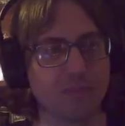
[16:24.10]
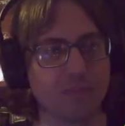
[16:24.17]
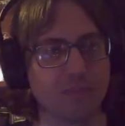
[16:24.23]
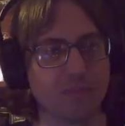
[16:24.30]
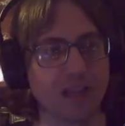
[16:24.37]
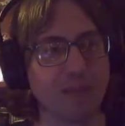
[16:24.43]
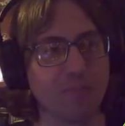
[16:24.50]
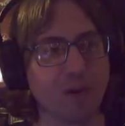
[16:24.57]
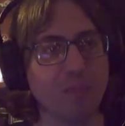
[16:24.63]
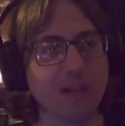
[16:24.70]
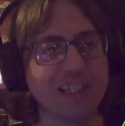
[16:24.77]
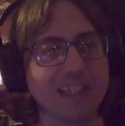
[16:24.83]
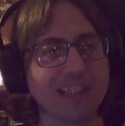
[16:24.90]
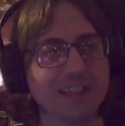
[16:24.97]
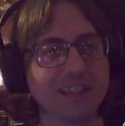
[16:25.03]
That probably
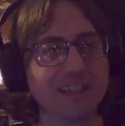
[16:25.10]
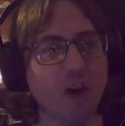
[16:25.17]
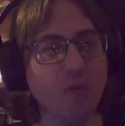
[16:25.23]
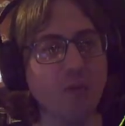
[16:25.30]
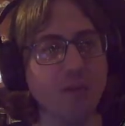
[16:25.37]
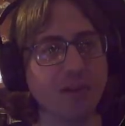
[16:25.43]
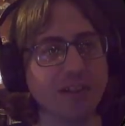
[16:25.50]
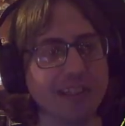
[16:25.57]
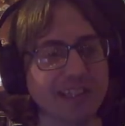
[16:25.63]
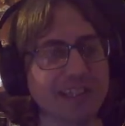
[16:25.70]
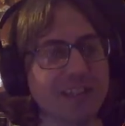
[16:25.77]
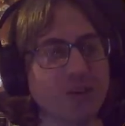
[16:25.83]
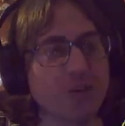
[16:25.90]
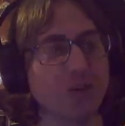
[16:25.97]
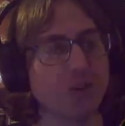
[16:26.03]
just opens the
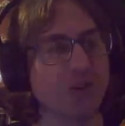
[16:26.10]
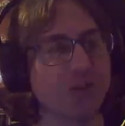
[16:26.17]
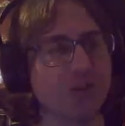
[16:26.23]
door.